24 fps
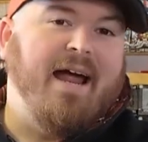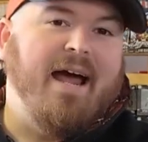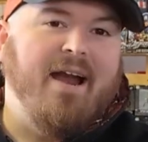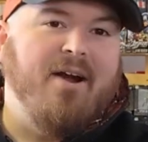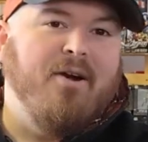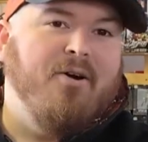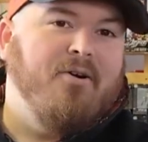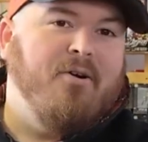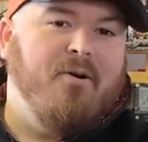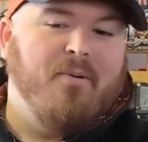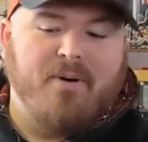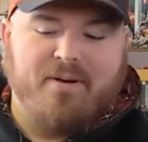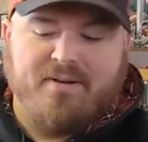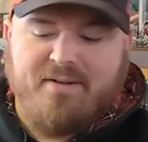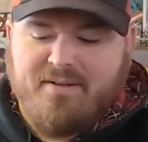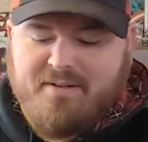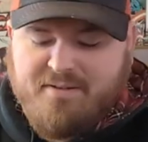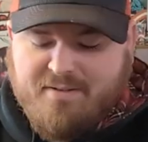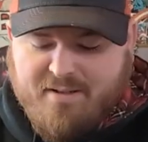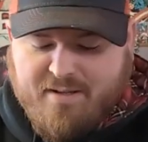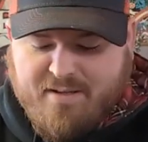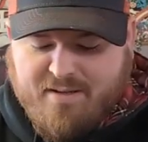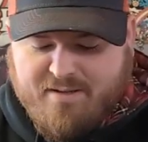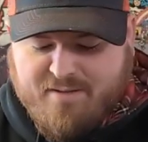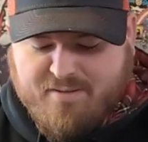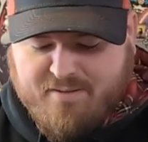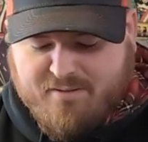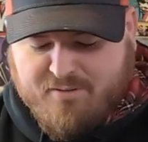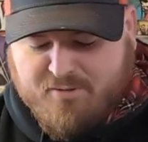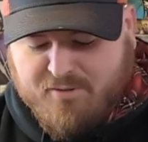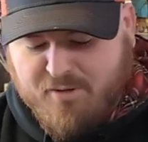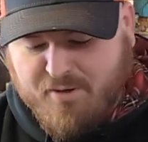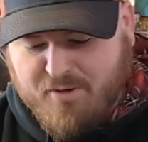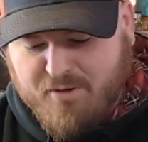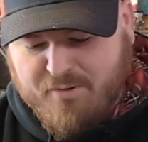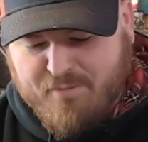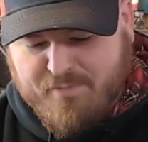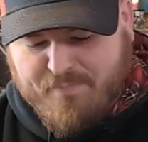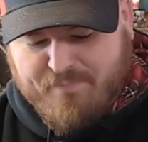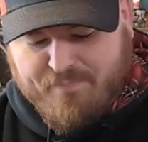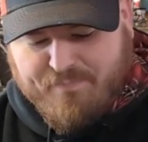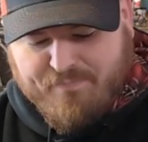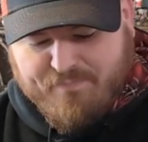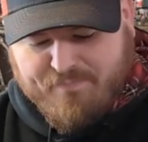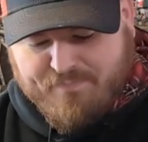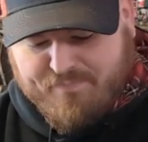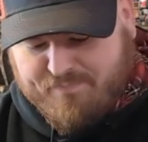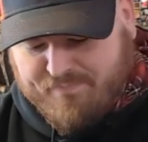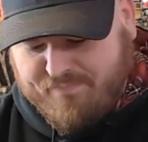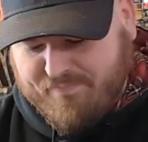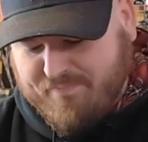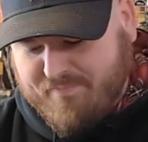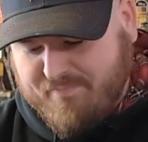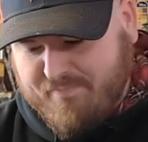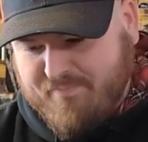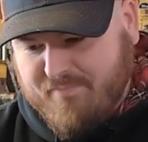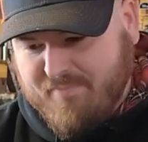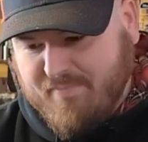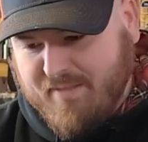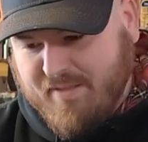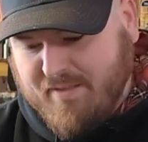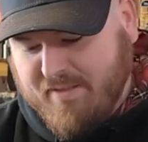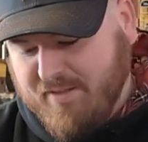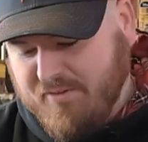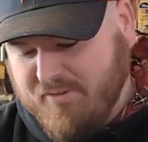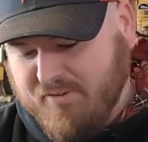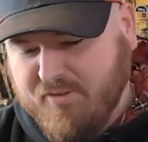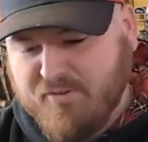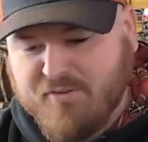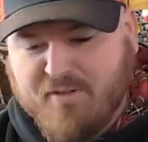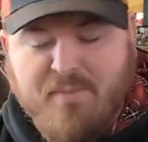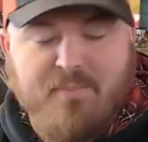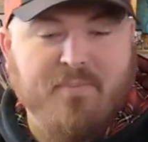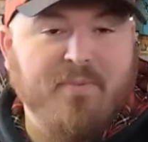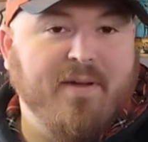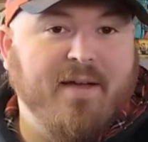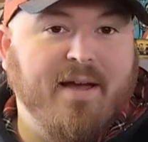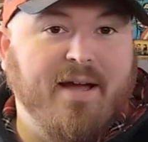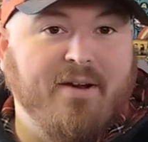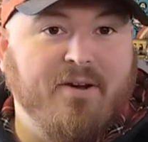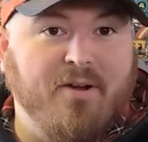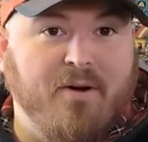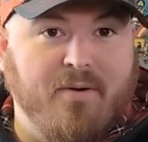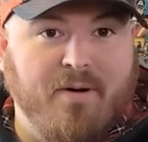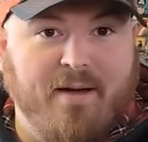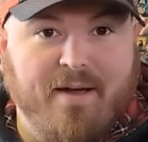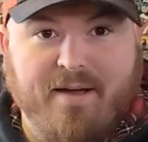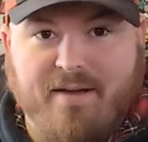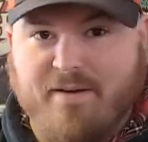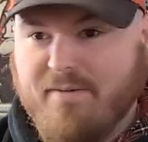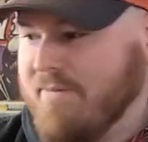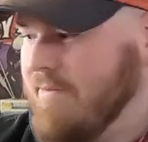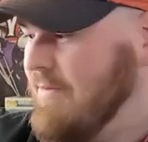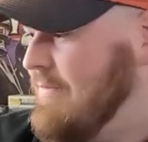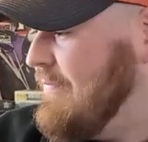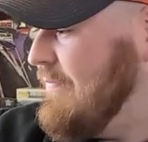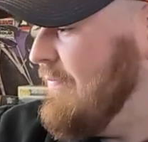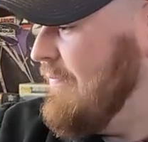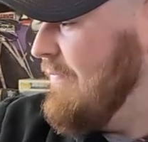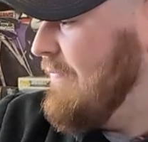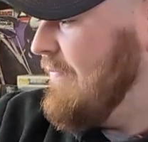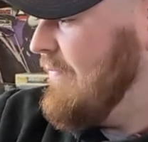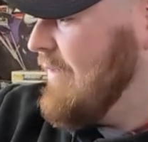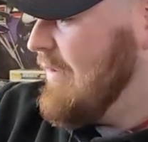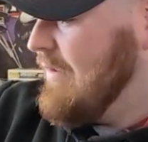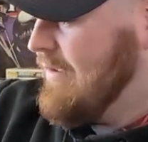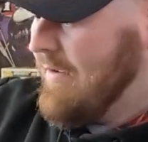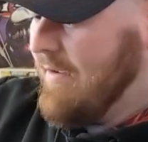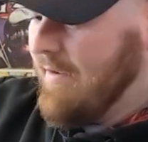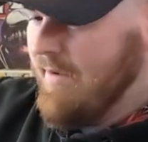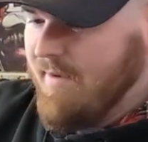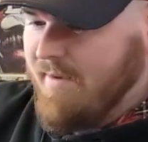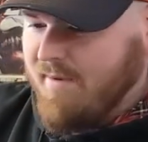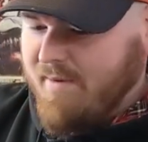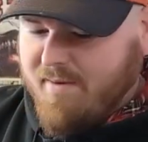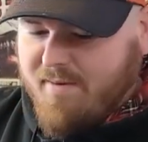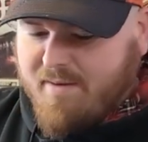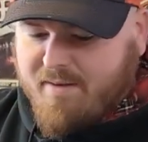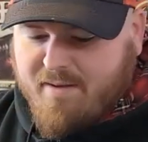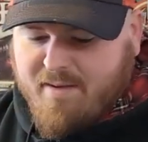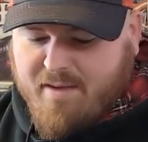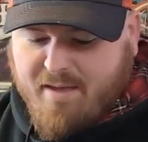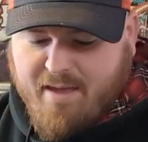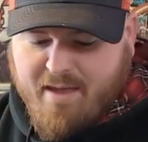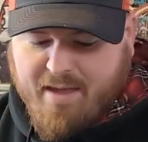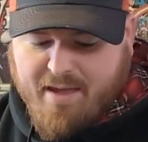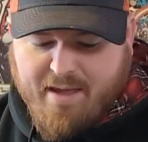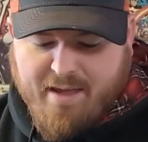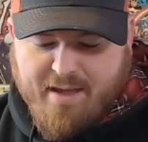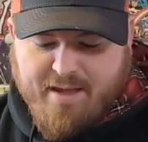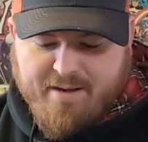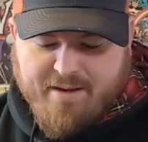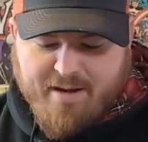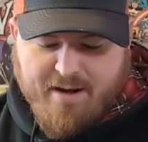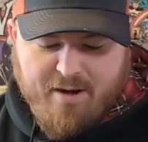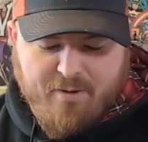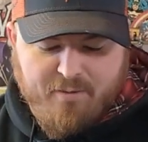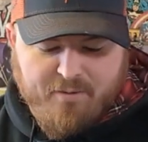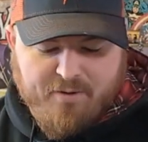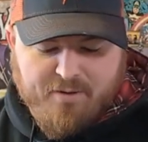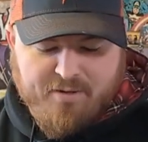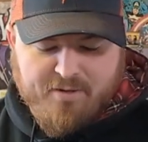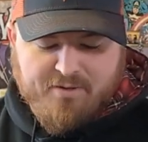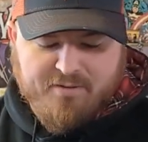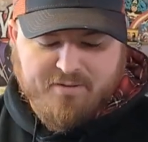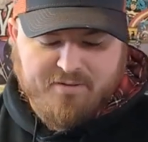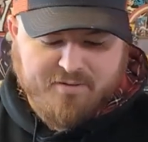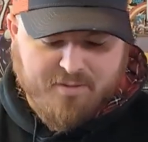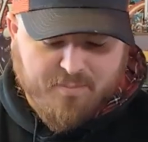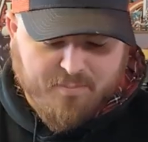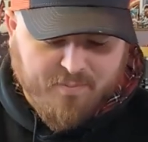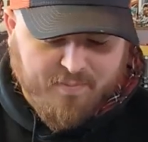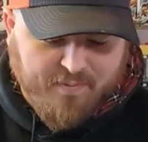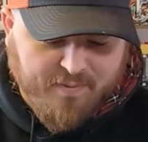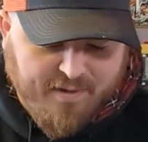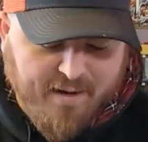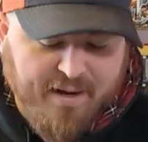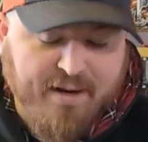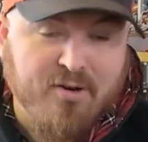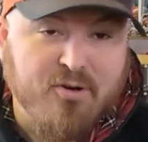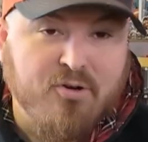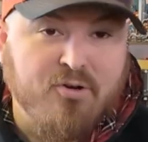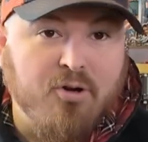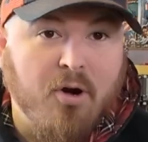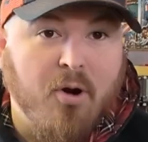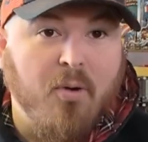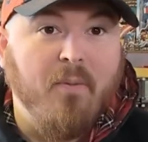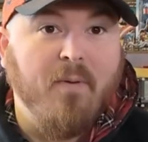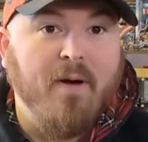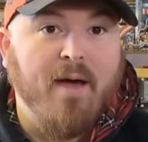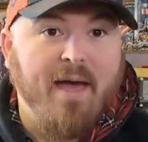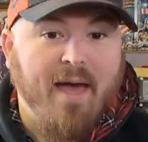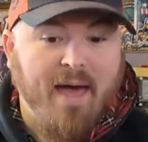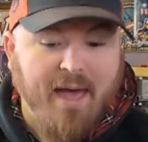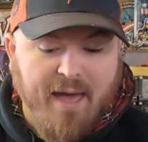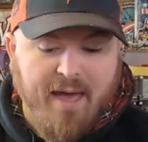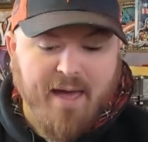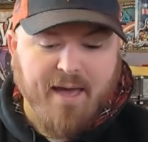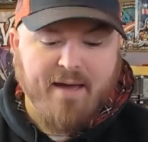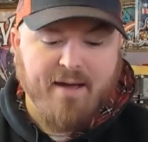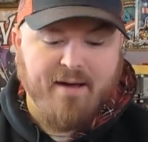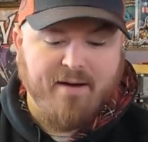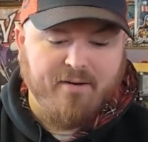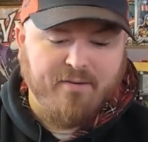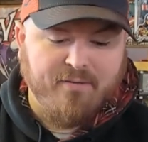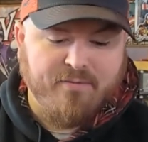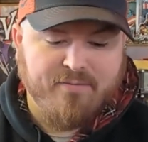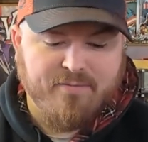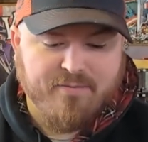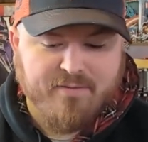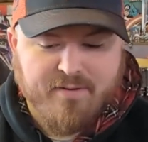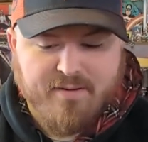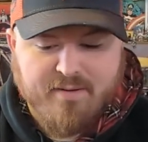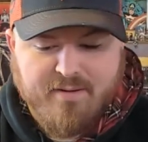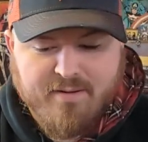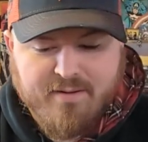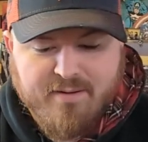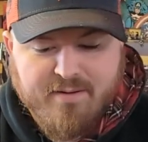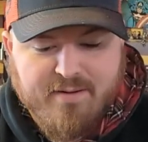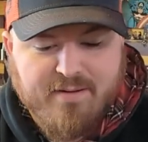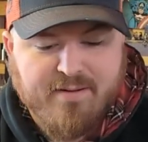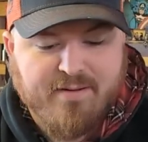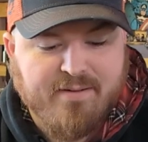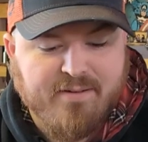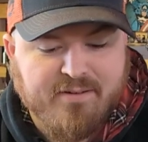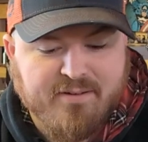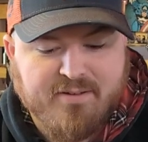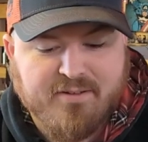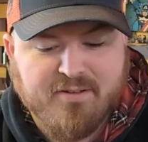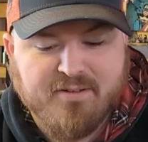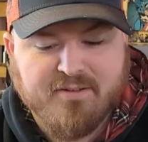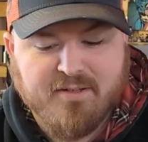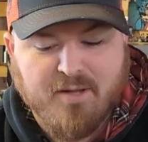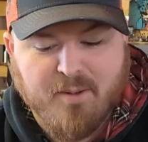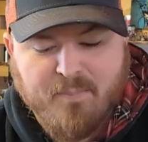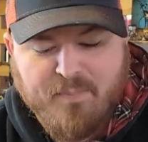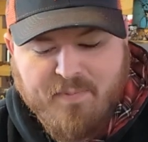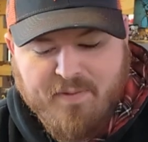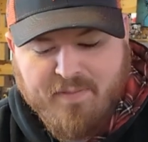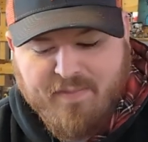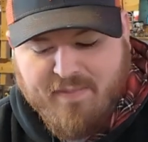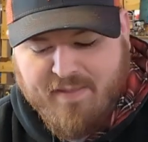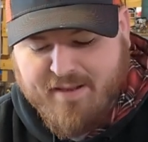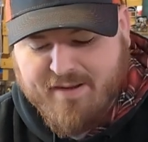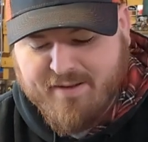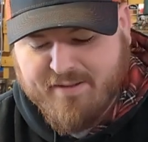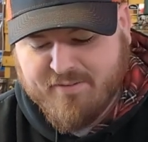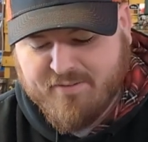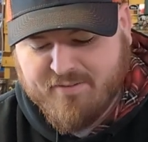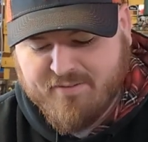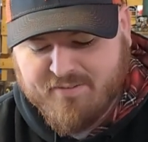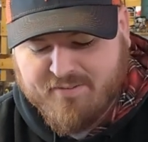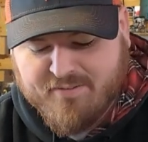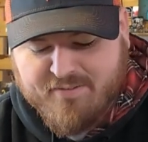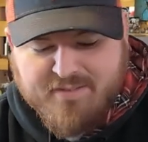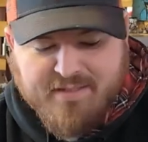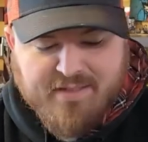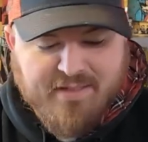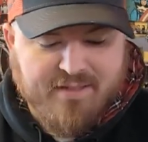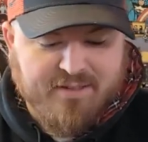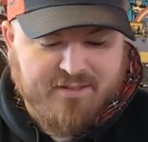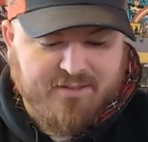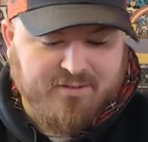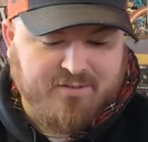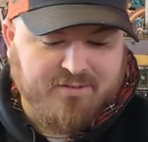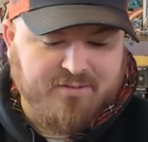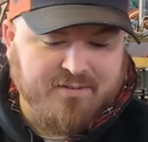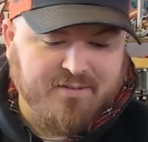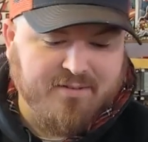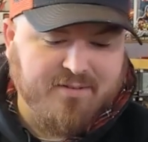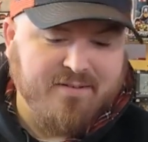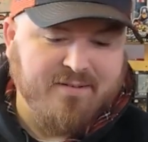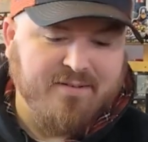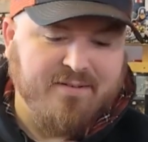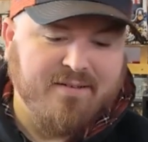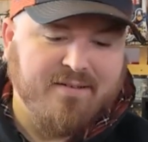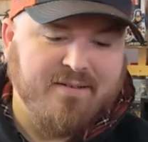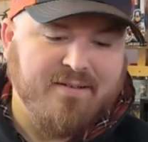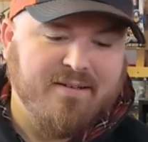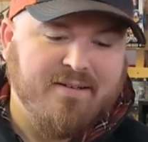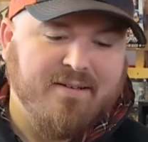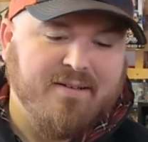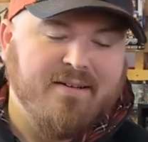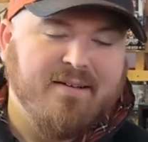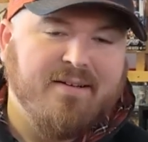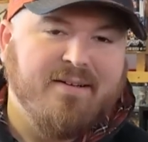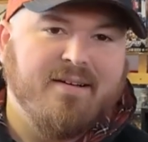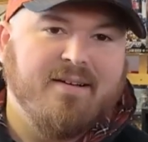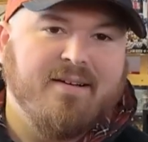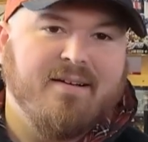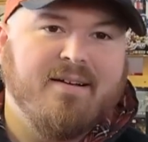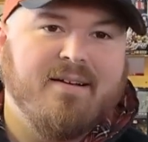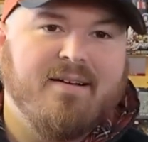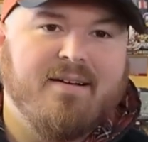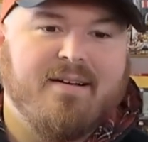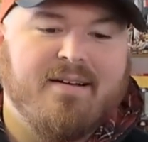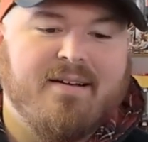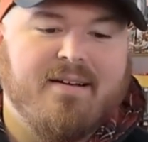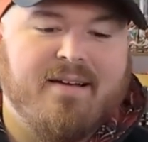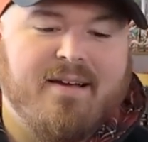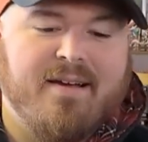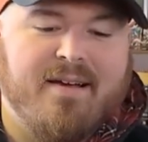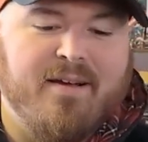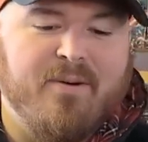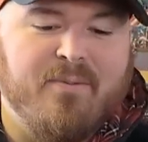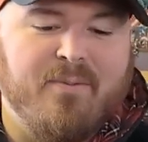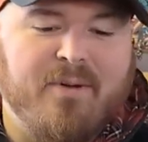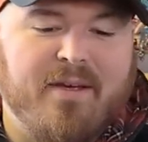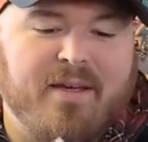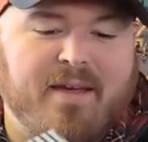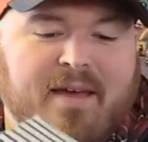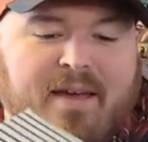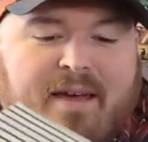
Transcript: don't know what to say. So this is something I don't have. And not only is it something that I don't have, this is something that is sealed. And we